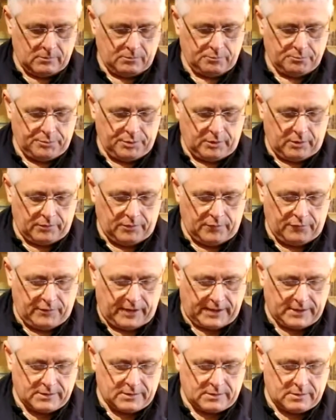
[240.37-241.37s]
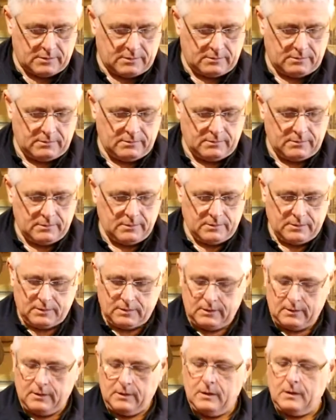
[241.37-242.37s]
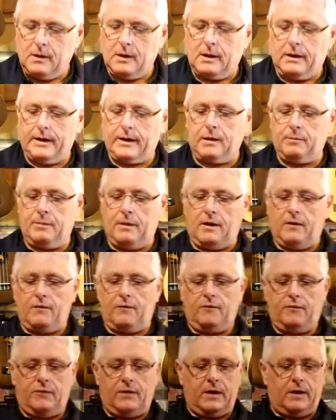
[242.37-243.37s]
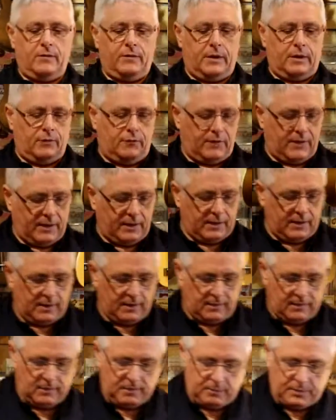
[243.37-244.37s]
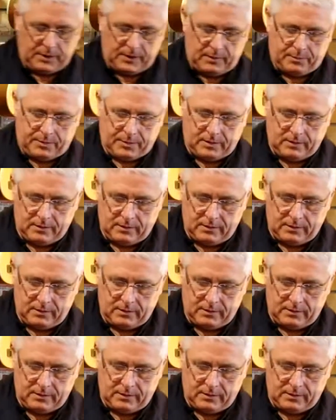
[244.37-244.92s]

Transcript: Put it on the frets. Little bit of very, very fine paper